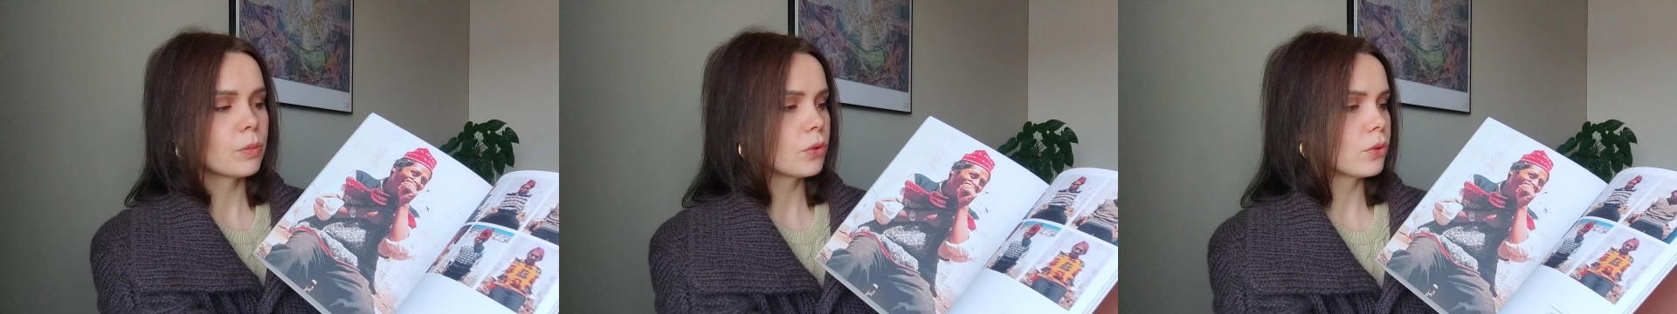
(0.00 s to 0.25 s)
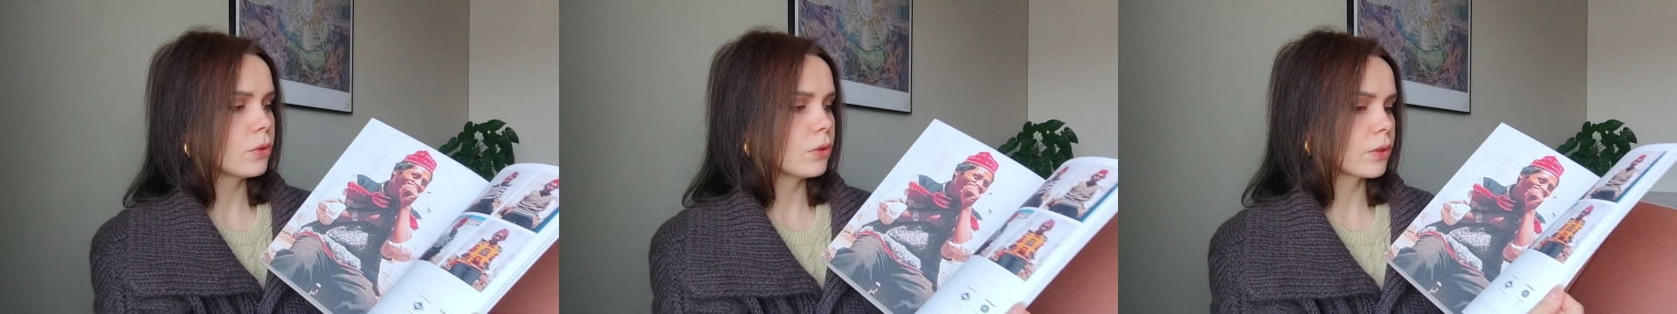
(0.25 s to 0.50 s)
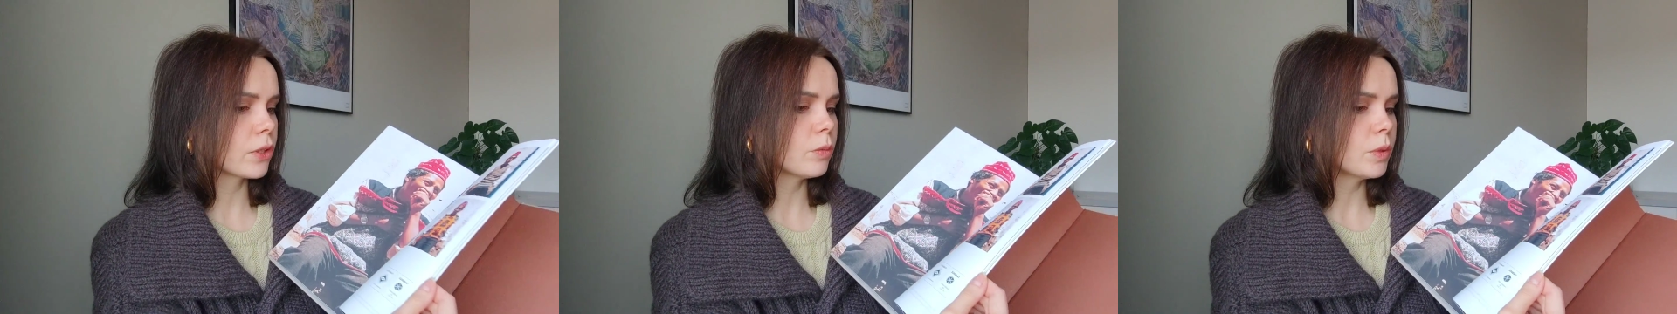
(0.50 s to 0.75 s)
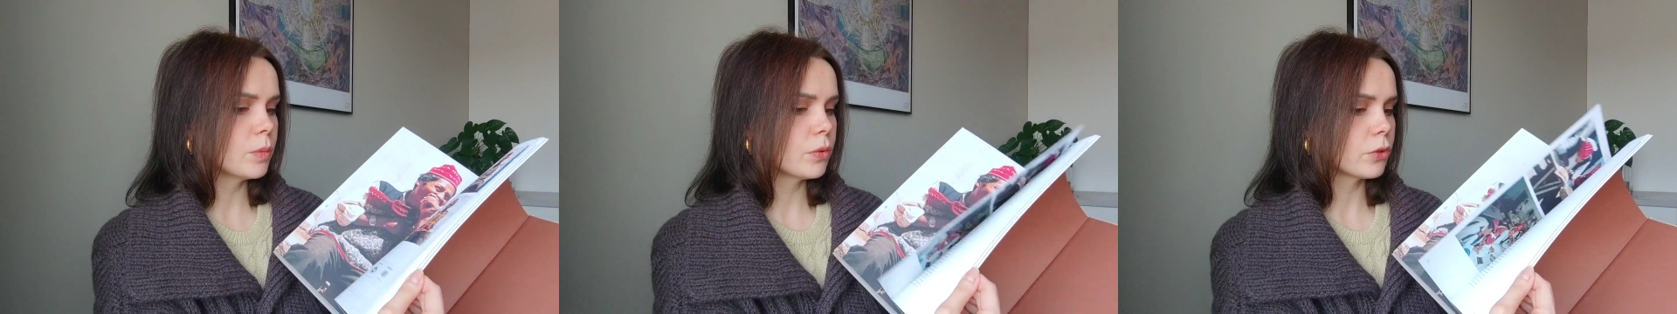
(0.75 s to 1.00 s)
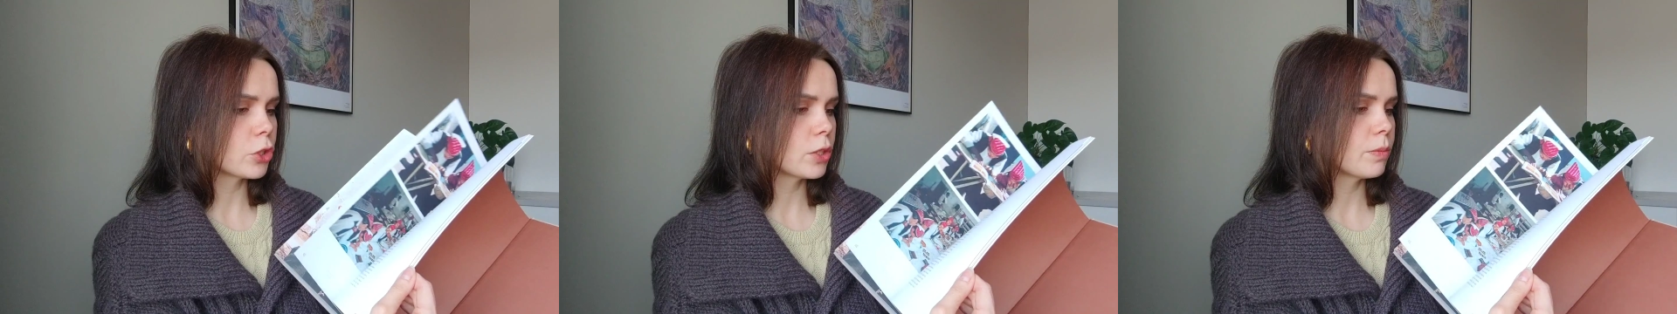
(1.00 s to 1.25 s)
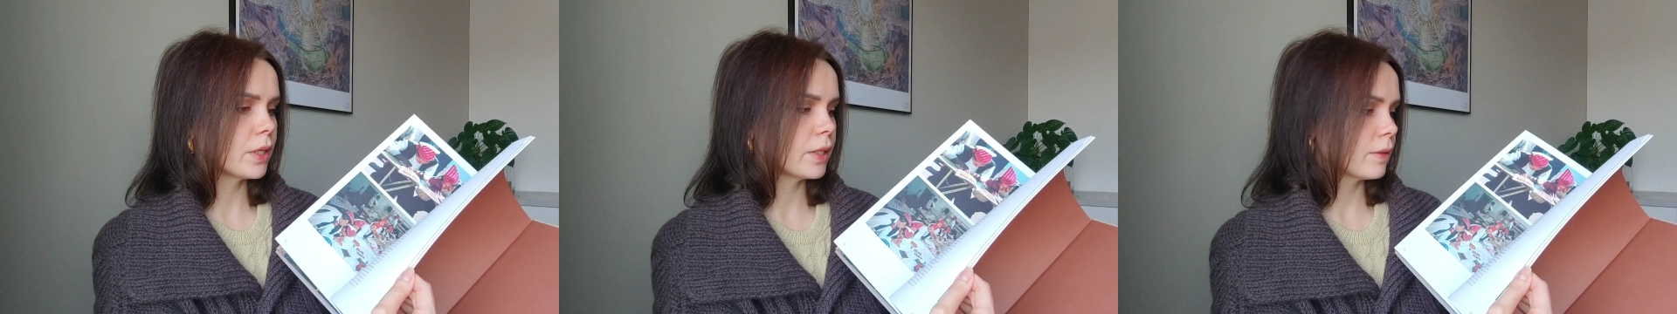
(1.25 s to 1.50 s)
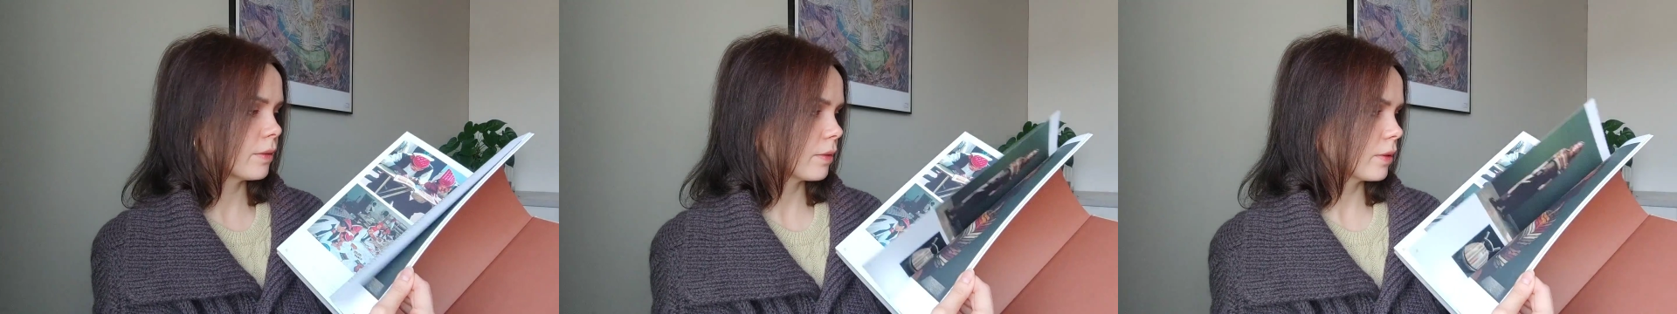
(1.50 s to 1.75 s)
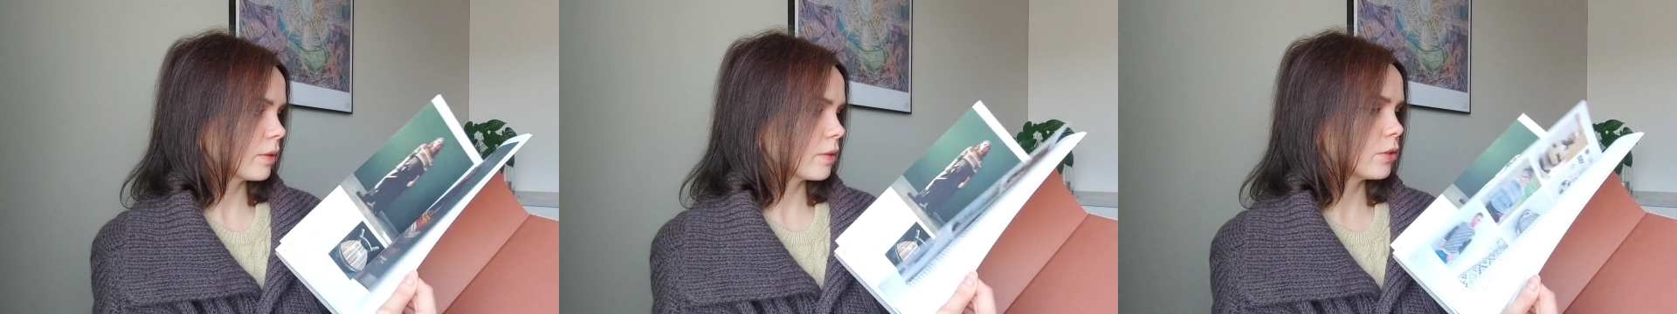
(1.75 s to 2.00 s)
Local people she met
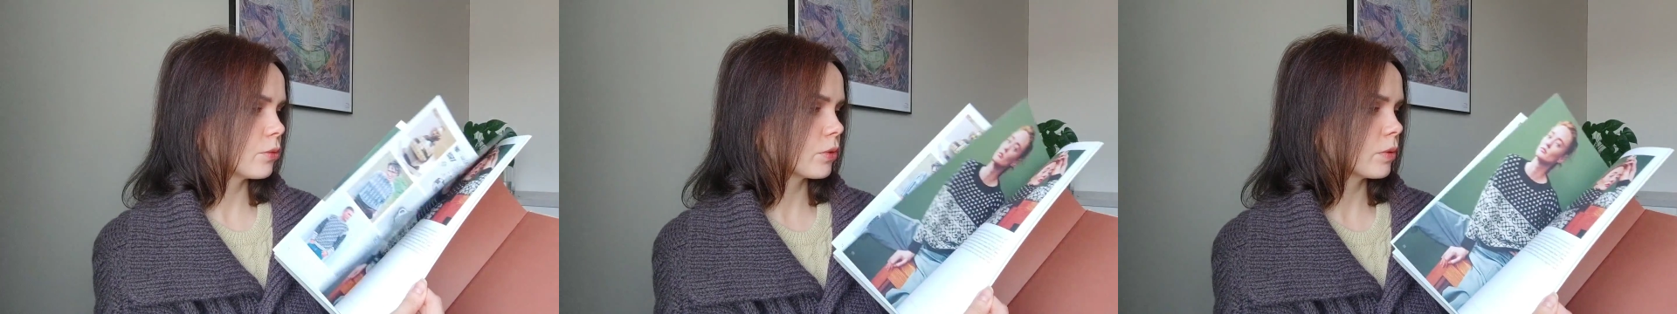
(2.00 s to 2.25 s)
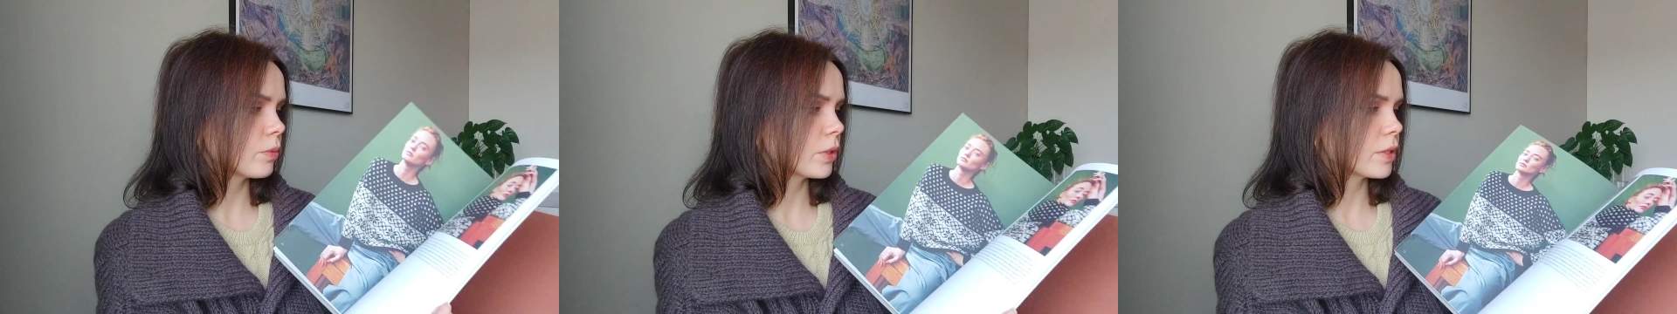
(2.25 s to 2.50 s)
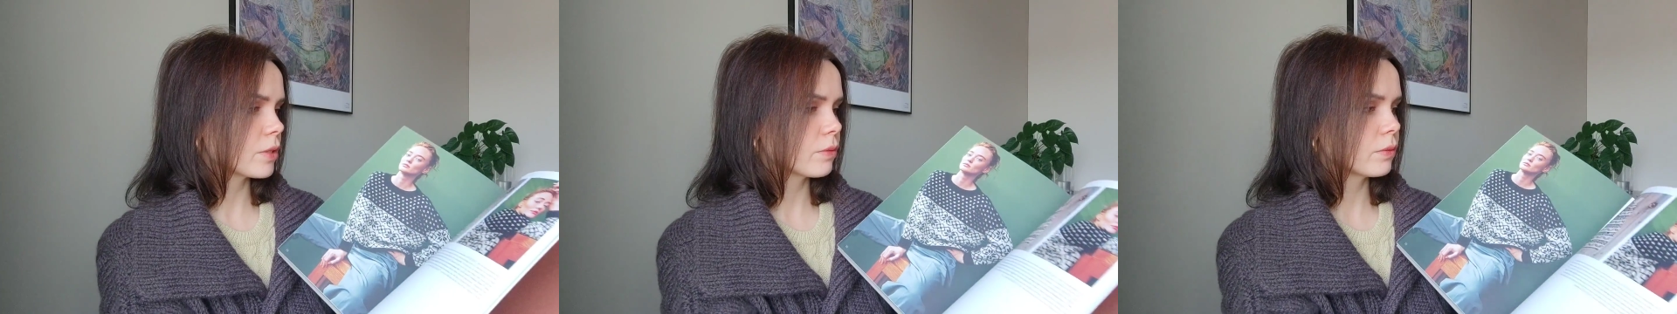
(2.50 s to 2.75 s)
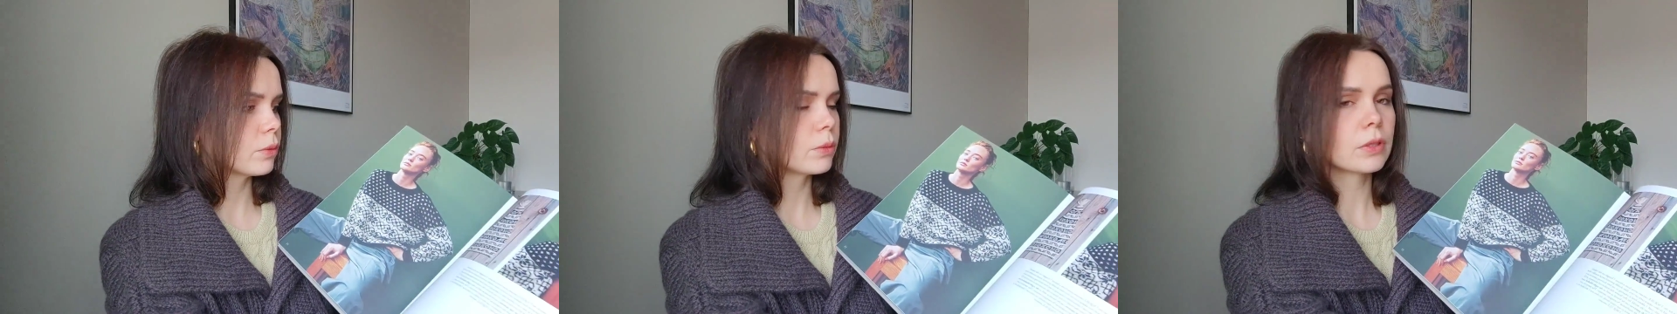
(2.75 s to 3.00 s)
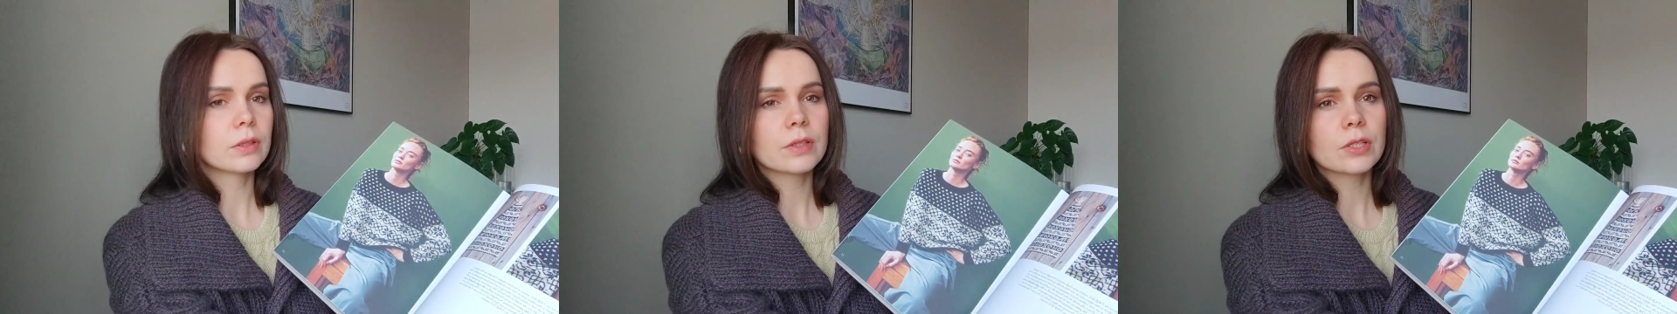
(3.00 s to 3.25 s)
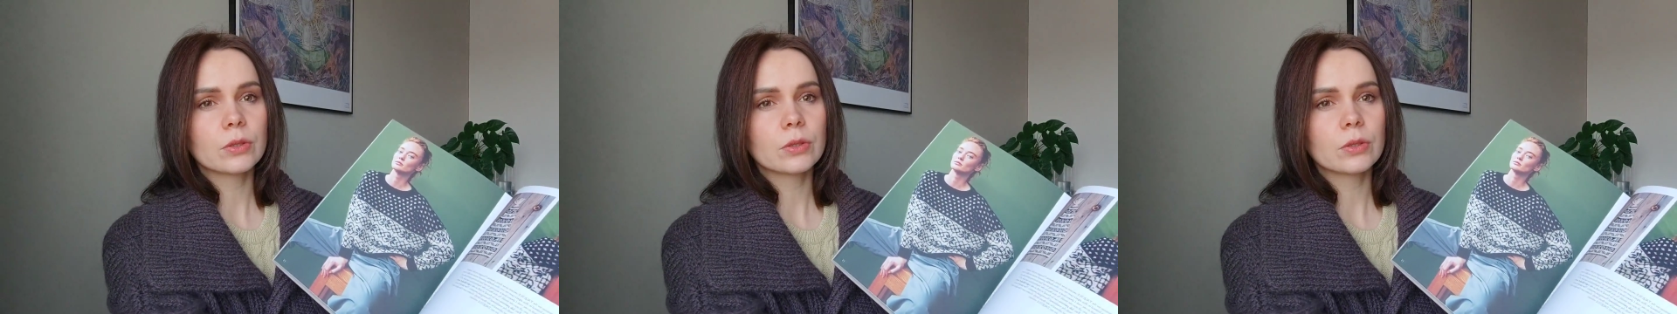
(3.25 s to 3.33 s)
in the different parts of the world.